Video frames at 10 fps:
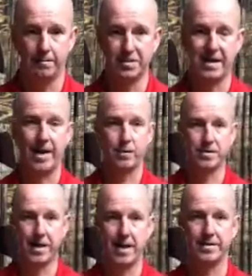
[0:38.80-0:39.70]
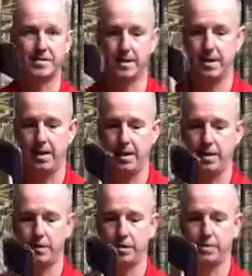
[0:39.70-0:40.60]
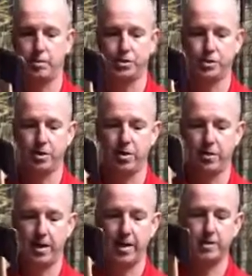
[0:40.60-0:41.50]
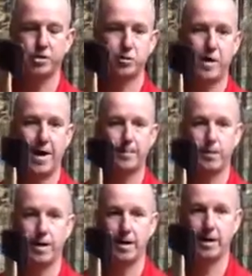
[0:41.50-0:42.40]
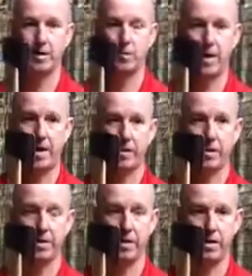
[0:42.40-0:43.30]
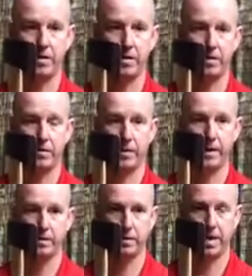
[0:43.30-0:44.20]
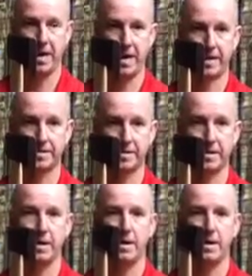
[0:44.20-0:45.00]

stagger stance, and then you're going to put your other hand, just wrap your hand around the other hand on the axe,